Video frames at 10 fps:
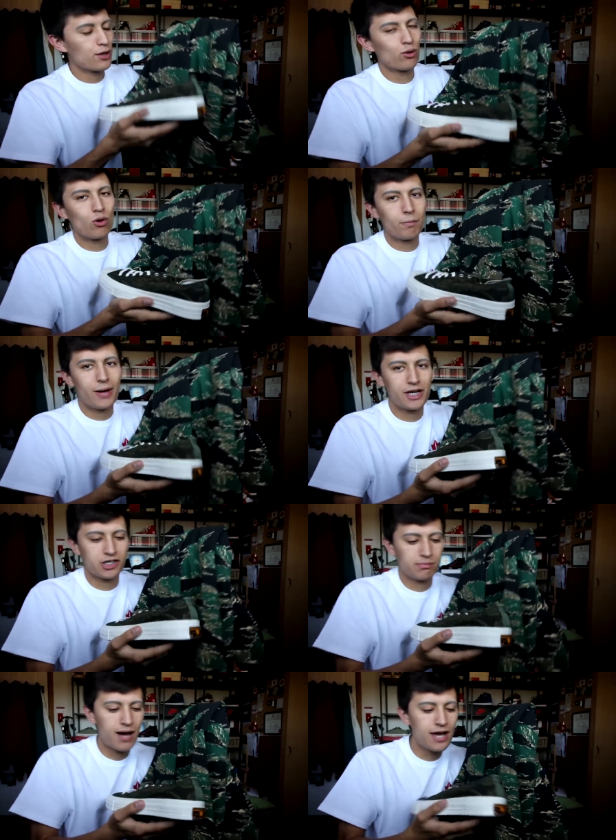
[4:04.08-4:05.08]
the whole
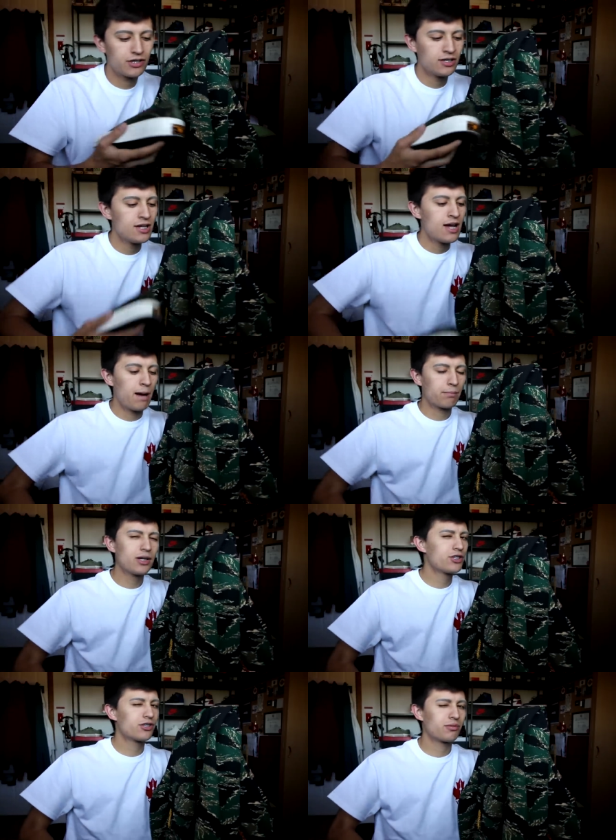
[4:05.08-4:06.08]
matching pattern. I'm
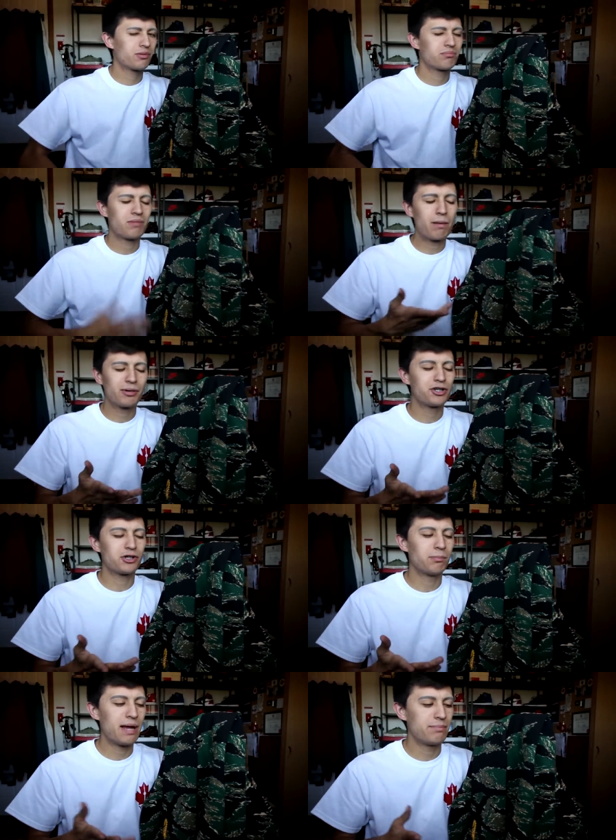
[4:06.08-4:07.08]
pretty sure
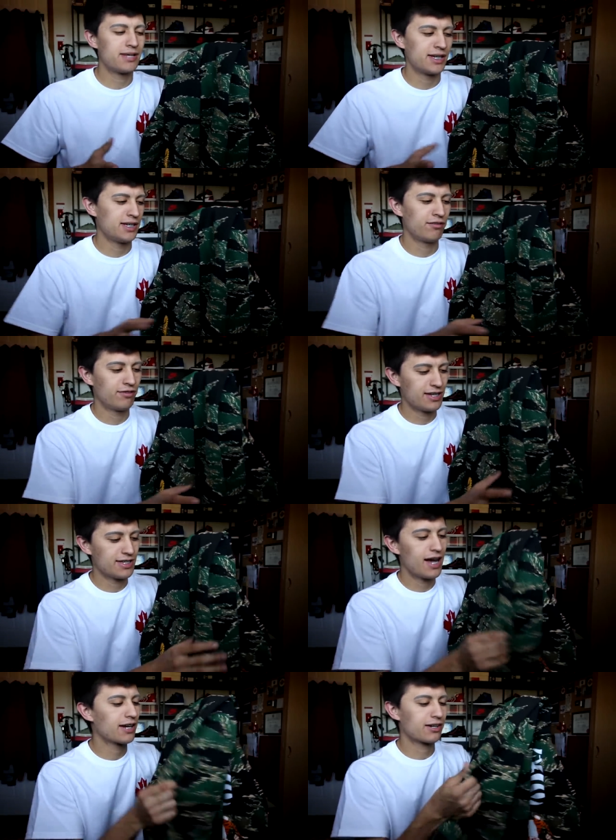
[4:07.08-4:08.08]
Bape didn't invent
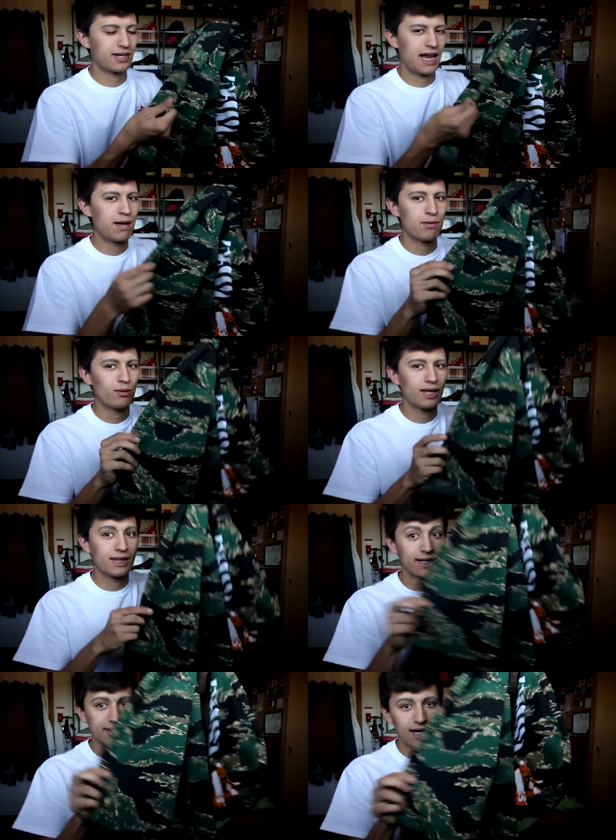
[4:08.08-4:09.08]
tiger camo,
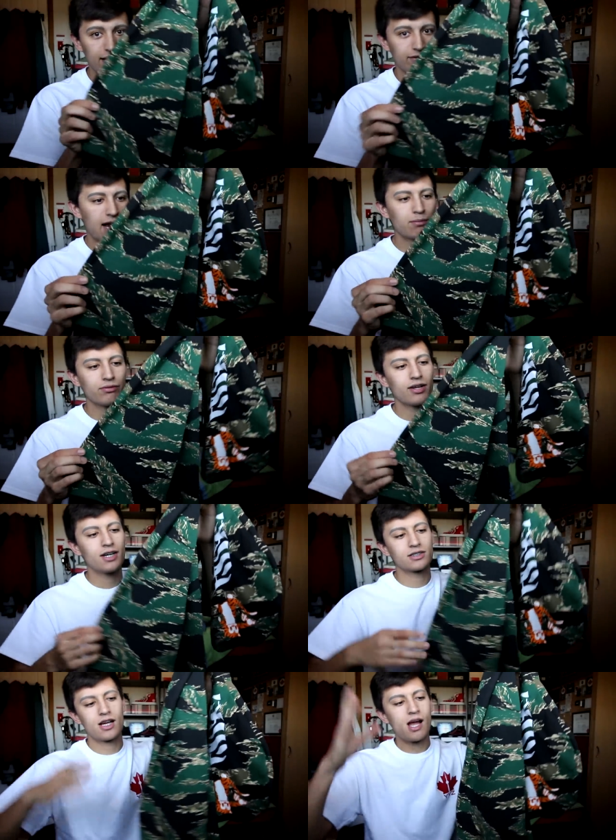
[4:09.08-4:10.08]
like this kind of
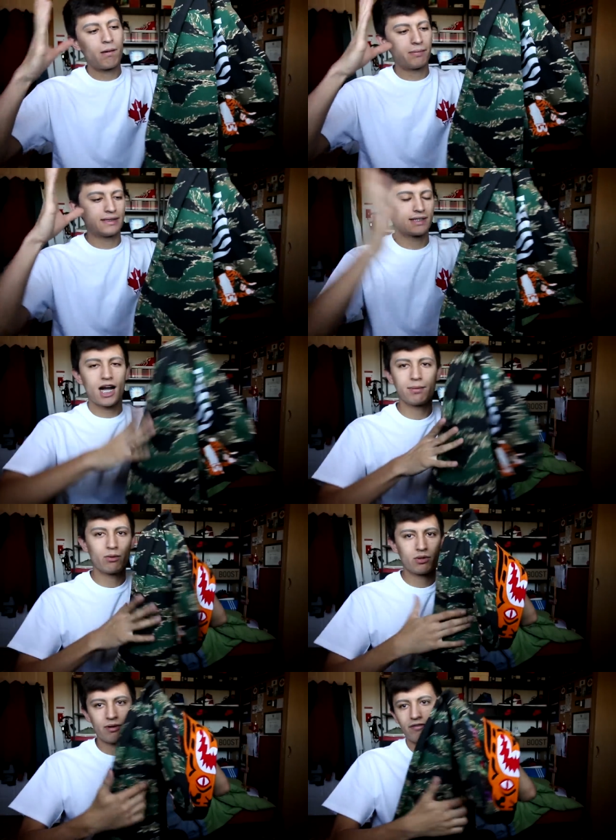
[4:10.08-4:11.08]
camouflage, but it's got to be one of my